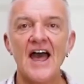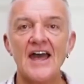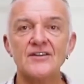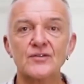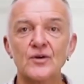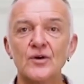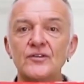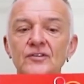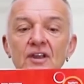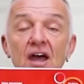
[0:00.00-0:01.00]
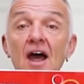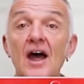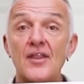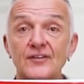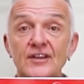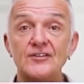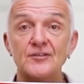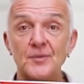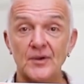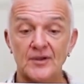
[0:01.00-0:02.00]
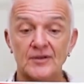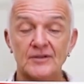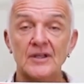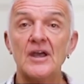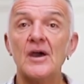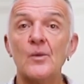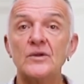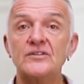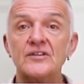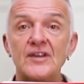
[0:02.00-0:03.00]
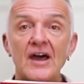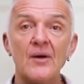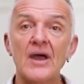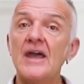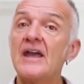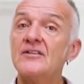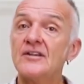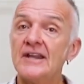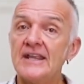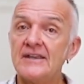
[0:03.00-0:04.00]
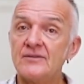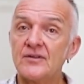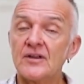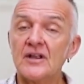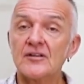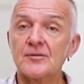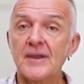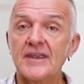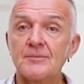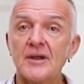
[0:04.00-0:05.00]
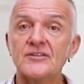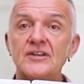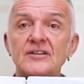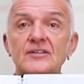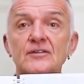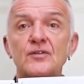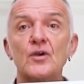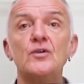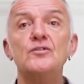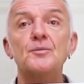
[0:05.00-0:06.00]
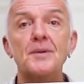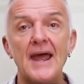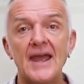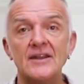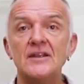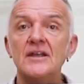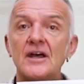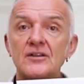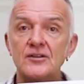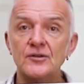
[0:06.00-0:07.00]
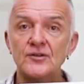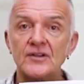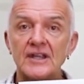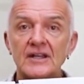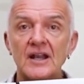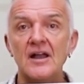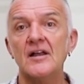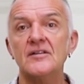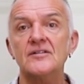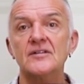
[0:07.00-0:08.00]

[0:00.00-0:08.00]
And of course, the Teacher's Book, which is now interleaved to make it much easier for you to plan and use it in class.